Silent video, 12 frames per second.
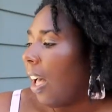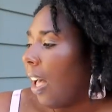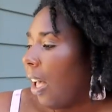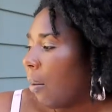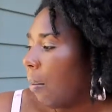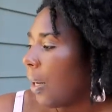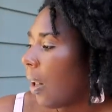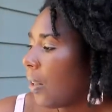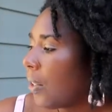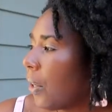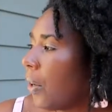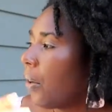But
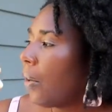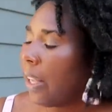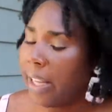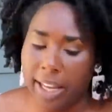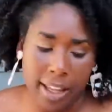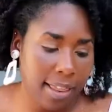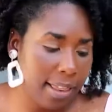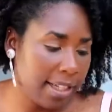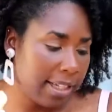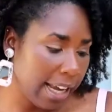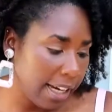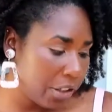also, again,
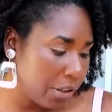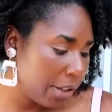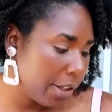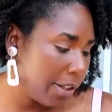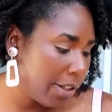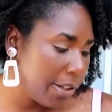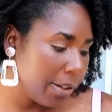the texture.